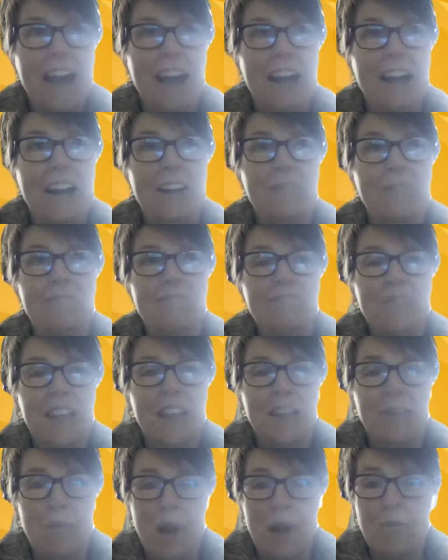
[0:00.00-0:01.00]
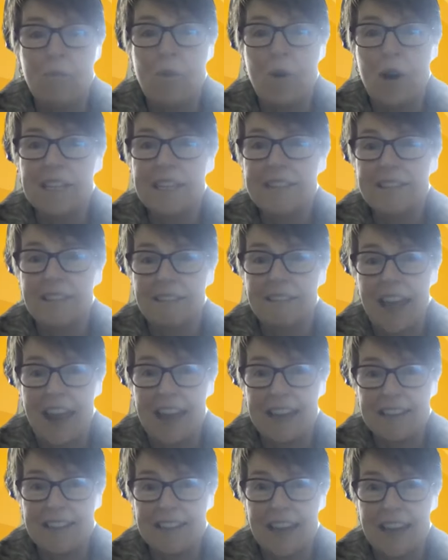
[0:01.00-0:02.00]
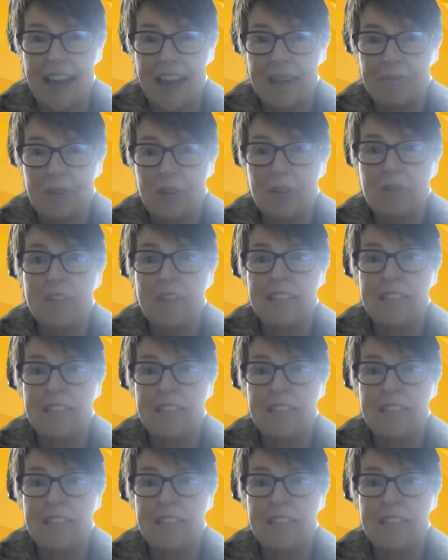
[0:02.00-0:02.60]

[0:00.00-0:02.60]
um, when was the last time you